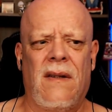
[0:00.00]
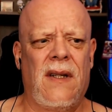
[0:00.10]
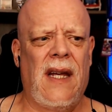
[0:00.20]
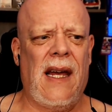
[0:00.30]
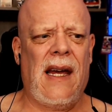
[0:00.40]

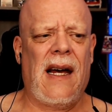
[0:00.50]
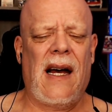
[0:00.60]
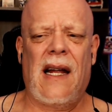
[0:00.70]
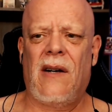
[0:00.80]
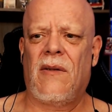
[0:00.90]
Yeah,
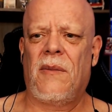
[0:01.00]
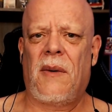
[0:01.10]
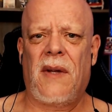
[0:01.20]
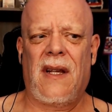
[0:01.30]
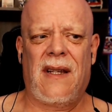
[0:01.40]
I don't
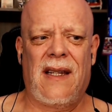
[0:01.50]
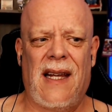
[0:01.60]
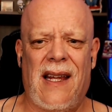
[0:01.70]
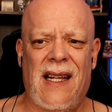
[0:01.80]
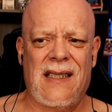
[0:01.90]
remember that.
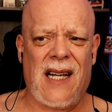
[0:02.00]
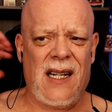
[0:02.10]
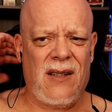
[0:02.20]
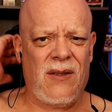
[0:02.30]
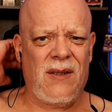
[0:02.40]
Yeah, that's
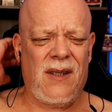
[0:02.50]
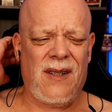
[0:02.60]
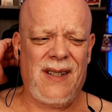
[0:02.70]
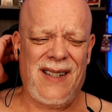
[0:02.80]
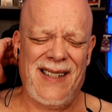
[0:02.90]
kind of...
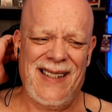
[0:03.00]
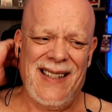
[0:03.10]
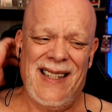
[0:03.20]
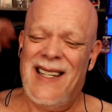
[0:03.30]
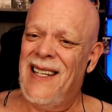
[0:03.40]

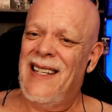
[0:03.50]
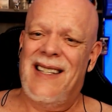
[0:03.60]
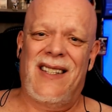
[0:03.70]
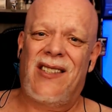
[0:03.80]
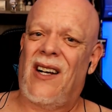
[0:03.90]

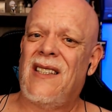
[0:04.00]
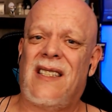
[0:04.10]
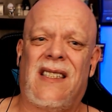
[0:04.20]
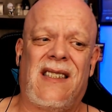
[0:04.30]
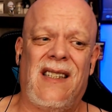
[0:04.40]

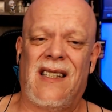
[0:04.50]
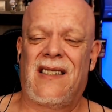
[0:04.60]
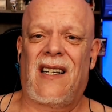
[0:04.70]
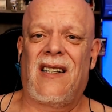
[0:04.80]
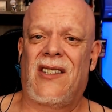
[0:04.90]

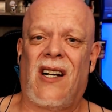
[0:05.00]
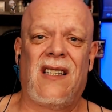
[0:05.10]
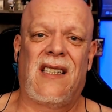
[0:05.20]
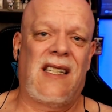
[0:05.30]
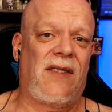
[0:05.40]

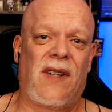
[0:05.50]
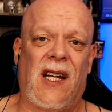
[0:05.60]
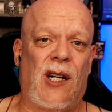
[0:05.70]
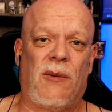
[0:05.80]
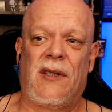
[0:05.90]
Shawn's a different
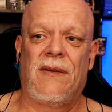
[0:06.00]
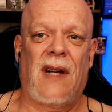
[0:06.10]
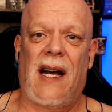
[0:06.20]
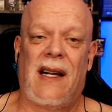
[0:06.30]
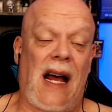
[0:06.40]
animal.
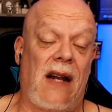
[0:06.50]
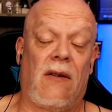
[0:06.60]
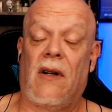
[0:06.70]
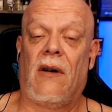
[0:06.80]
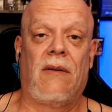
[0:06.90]
I
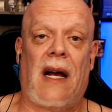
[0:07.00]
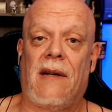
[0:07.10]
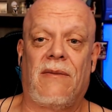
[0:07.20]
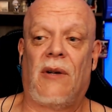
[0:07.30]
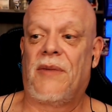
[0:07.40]
don't know. I
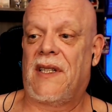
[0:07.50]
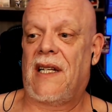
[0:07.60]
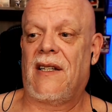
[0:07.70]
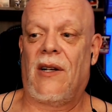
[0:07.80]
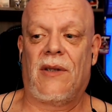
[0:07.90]
won't
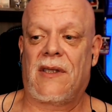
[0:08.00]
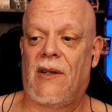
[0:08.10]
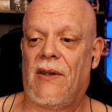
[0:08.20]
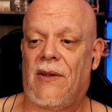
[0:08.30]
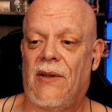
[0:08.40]
pretend to know what's
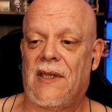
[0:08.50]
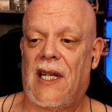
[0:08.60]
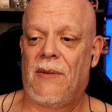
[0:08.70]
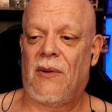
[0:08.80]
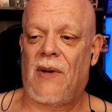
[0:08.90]
going through his
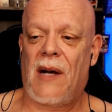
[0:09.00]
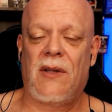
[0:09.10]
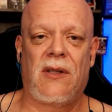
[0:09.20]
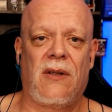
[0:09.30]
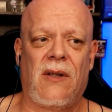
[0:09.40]
head, but why
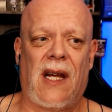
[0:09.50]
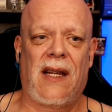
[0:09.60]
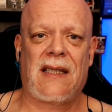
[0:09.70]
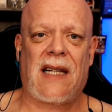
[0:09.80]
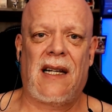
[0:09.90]
would you do that?
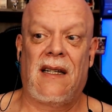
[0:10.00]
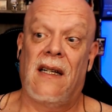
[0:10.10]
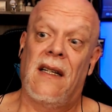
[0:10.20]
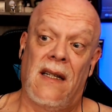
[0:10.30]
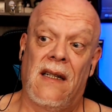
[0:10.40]
That's kind of...
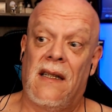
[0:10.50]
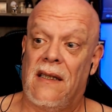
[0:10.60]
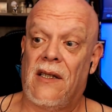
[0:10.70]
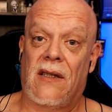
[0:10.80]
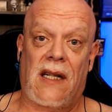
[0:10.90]

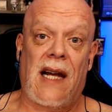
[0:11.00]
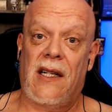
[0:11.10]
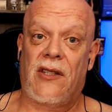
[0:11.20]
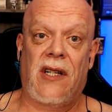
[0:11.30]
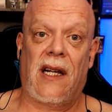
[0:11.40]
You're kind
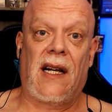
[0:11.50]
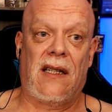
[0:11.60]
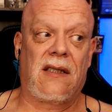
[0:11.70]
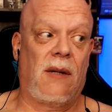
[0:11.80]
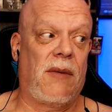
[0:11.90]
of shitting
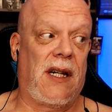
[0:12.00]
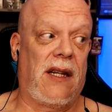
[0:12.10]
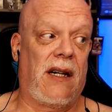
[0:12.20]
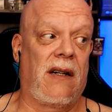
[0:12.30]
on somebody there.